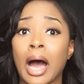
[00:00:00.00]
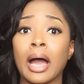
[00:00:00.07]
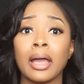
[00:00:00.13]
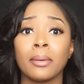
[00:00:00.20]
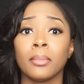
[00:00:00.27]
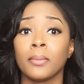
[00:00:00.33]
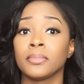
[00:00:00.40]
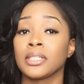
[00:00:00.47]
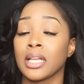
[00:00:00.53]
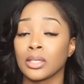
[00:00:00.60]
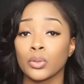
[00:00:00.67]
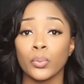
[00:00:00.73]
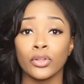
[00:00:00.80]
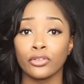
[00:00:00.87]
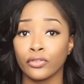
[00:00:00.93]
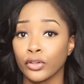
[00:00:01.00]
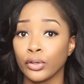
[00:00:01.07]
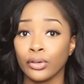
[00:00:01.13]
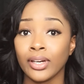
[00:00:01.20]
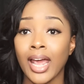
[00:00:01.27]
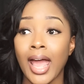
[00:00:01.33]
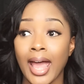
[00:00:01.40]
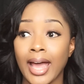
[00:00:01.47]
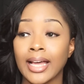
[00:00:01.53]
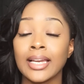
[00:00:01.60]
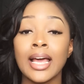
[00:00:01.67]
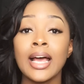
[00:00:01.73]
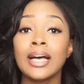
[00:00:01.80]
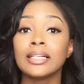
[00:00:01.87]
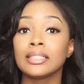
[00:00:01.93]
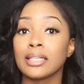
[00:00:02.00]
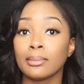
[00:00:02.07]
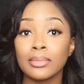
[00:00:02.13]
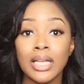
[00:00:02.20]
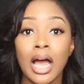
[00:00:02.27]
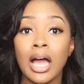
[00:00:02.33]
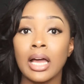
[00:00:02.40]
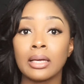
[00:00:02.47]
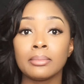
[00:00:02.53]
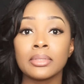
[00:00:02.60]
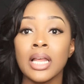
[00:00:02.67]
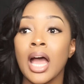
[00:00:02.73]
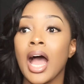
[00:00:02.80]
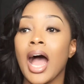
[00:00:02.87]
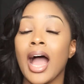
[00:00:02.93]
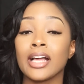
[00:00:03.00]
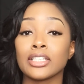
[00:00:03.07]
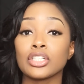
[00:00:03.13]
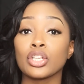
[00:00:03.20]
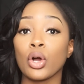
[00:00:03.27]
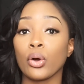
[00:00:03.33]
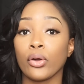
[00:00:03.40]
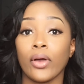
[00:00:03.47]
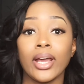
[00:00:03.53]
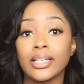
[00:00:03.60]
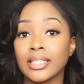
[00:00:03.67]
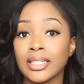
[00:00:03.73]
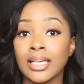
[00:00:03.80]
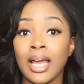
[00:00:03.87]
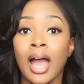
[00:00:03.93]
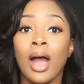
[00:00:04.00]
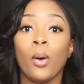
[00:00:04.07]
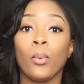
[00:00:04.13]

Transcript: I am obsessed with food, and sometimes I just go crazy.